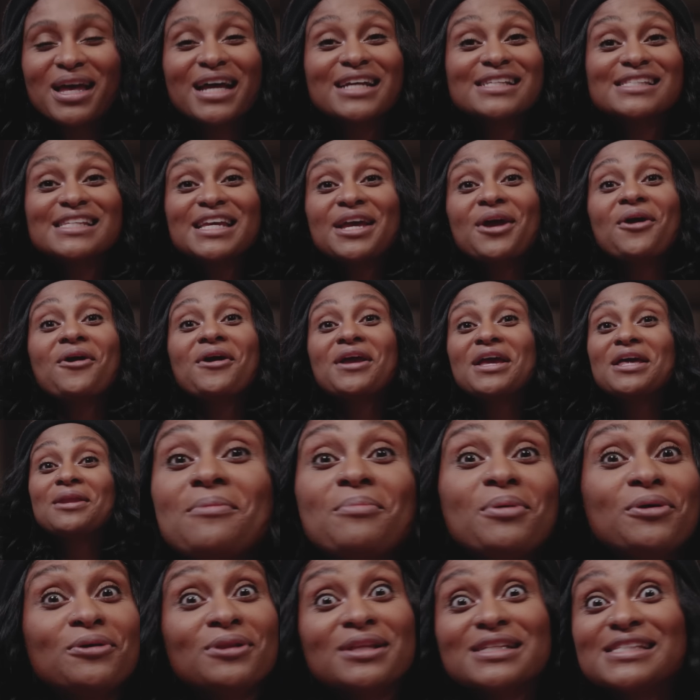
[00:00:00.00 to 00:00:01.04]
I see her eat
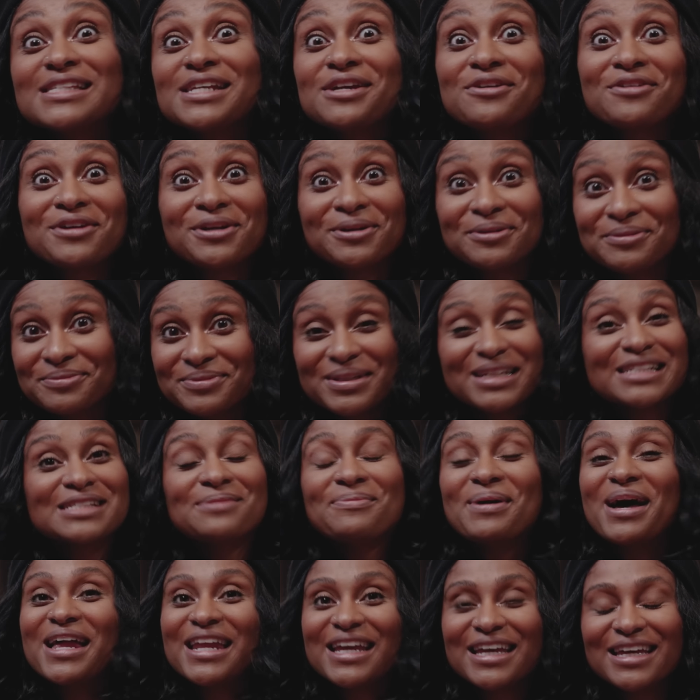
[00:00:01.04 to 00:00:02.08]
a bowl of cereal. That's
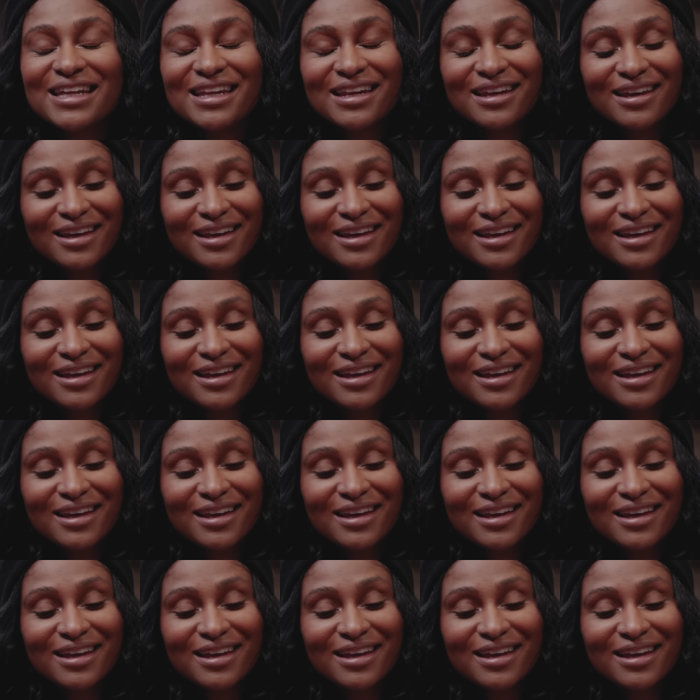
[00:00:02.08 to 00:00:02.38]
about it.